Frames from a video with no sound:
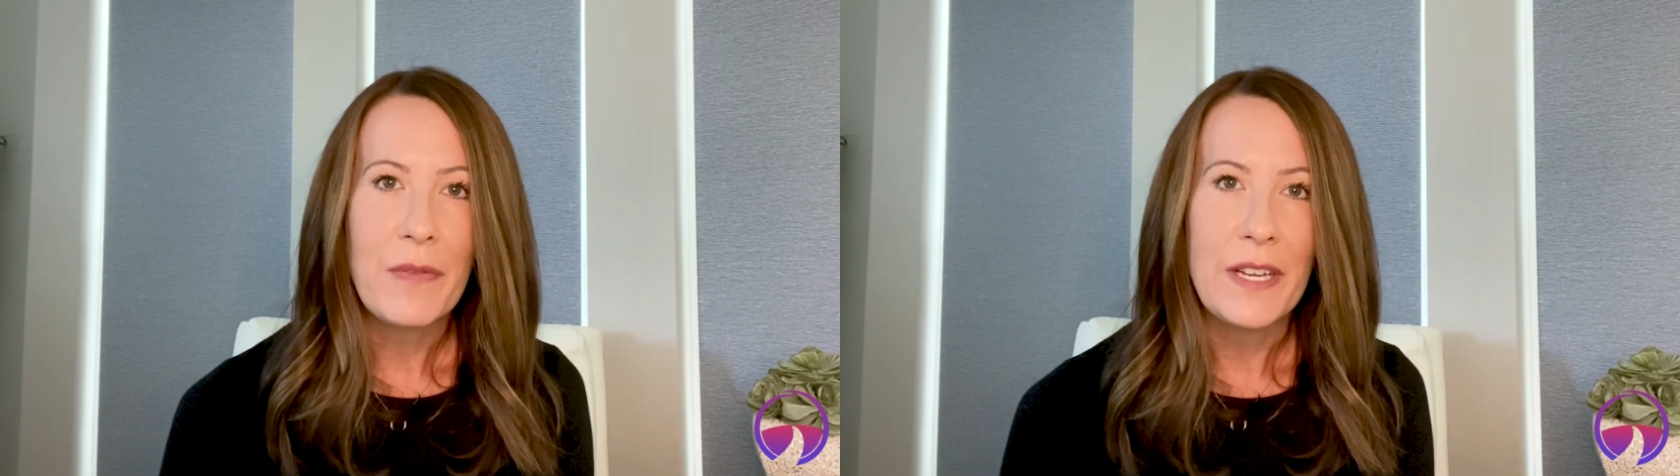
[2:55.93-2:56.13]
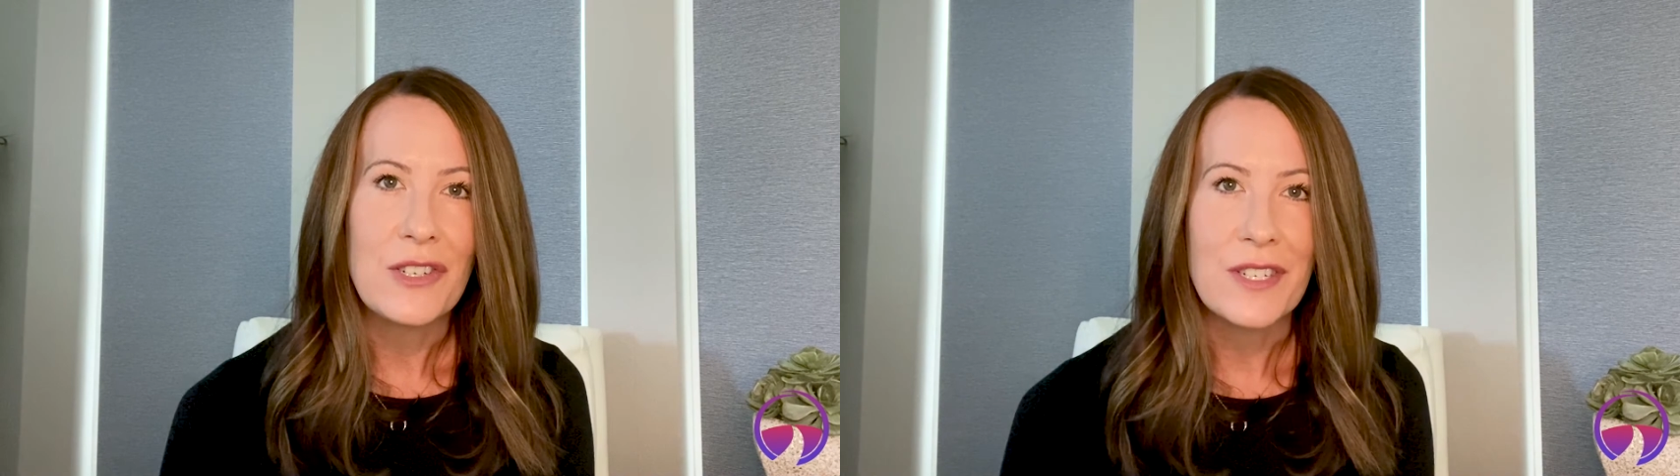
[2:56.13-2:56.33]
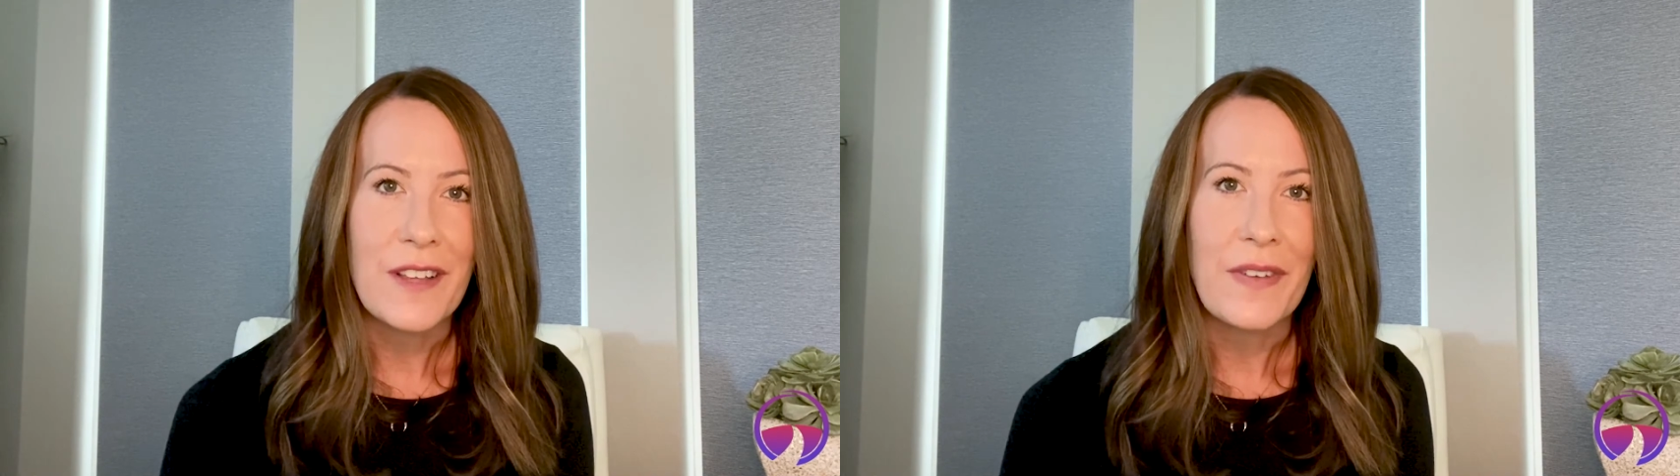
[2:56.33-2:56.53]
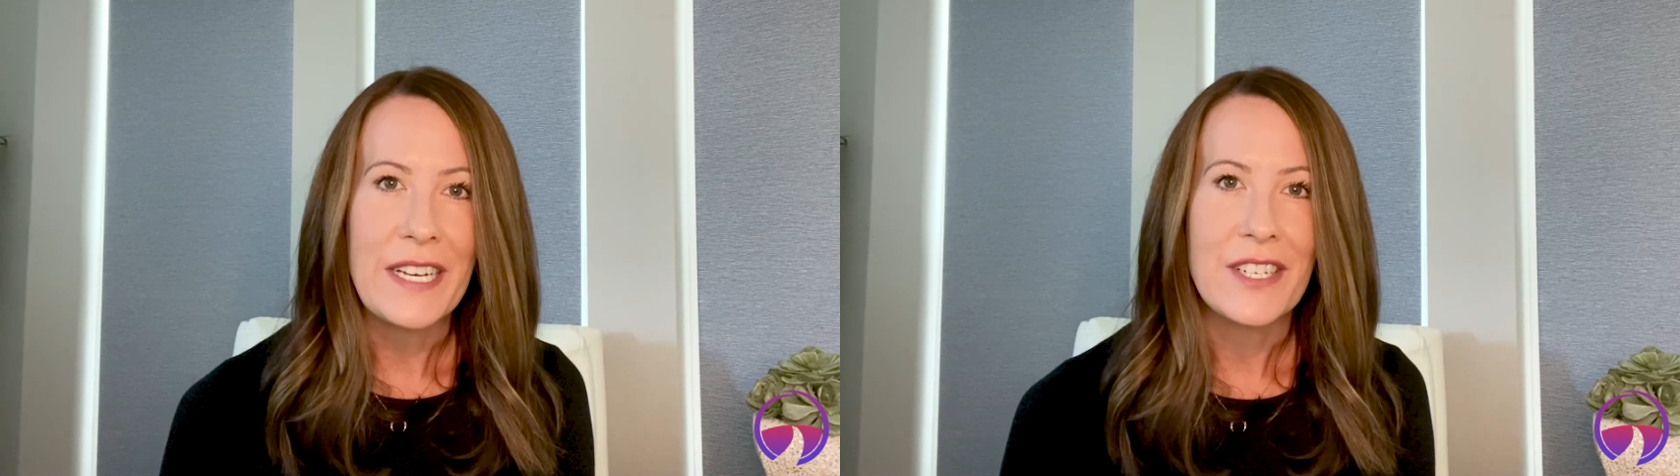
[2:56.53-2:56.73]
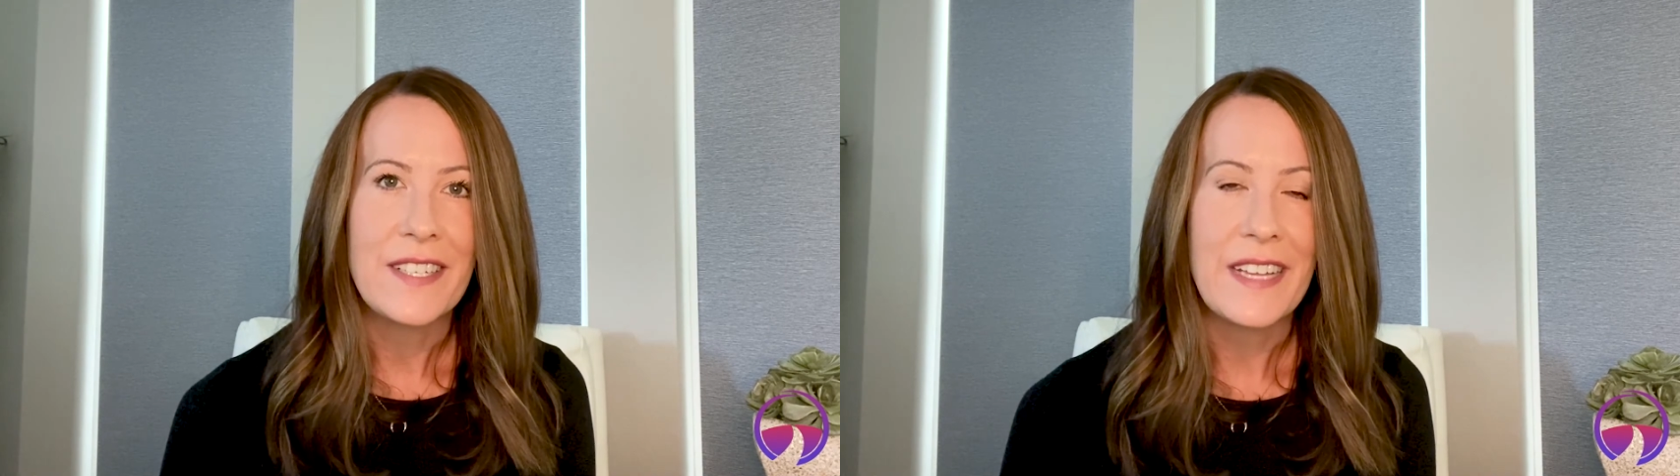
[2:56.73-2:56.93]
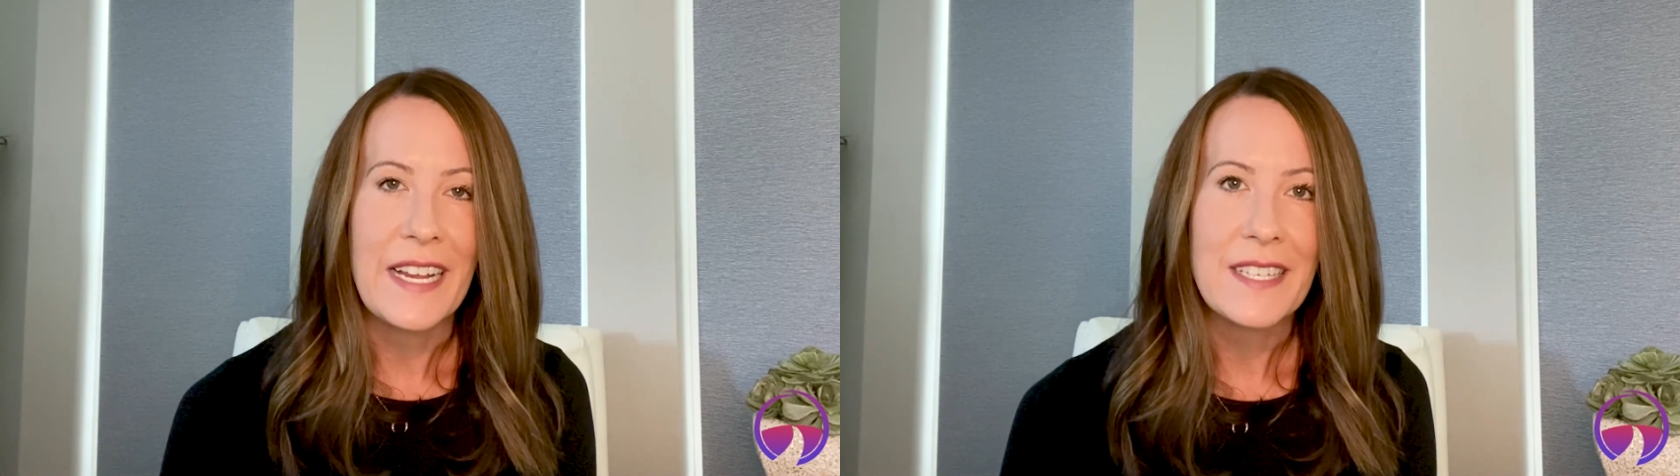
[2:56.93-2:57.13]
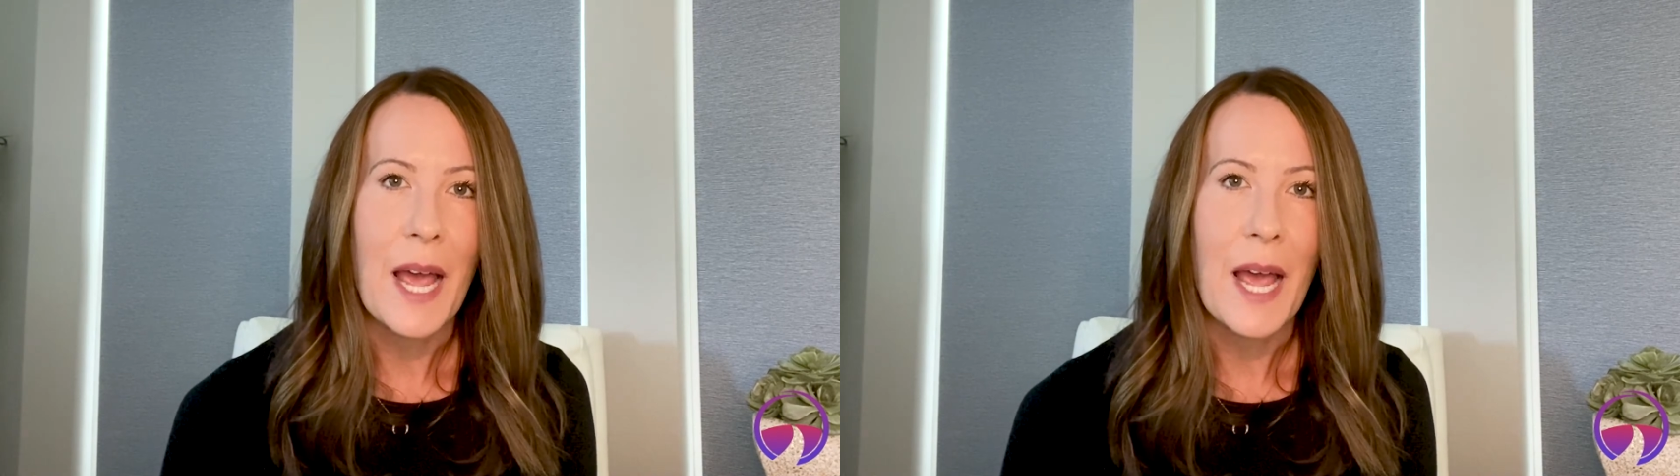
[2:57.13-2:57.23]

features of HSAs